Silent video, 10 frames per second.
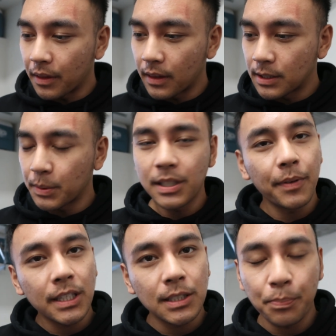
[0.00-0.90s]
the
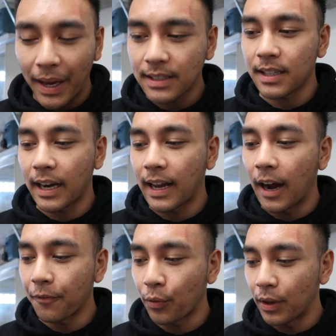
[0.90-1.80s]
specific specs that I
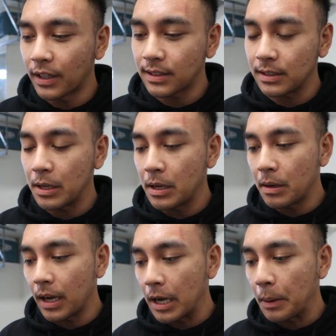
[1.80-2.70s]
got for this
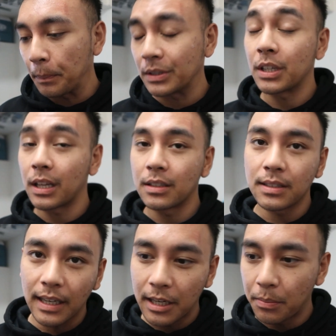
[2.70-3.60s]
particular
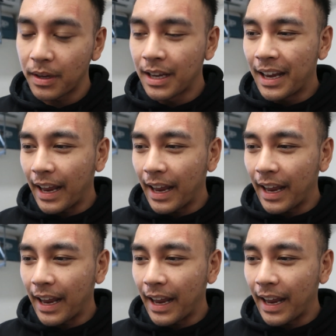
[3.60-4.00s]
setup